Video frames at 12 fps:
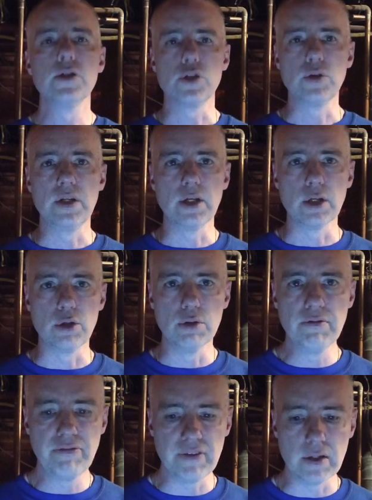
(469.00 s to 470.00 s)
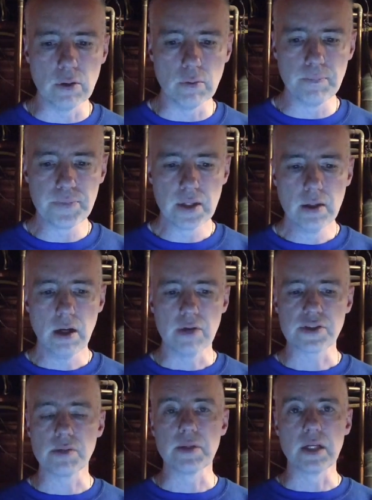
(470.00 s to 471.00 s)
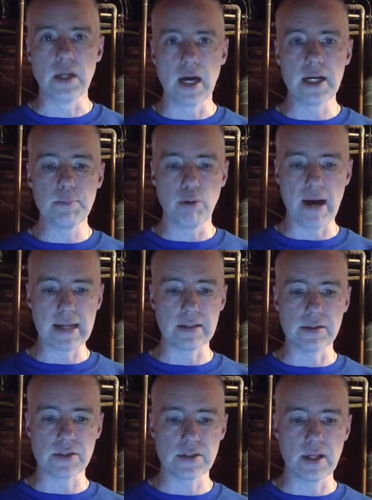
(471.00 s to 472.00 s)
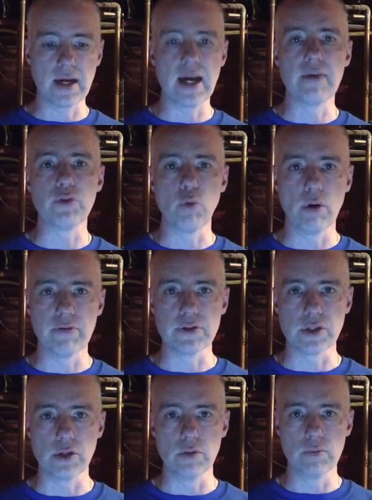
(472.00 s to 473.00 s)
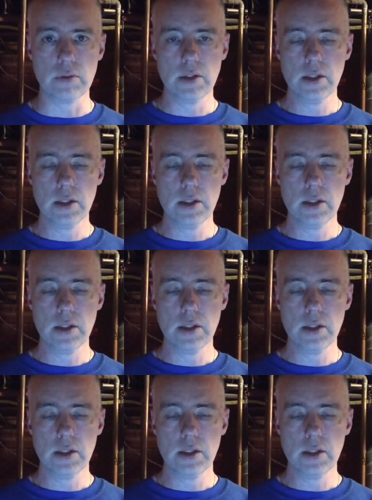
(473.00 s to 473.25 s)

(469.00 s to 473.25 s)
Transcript: so you can get a good feel of some of the guided practice that I have to offer to you.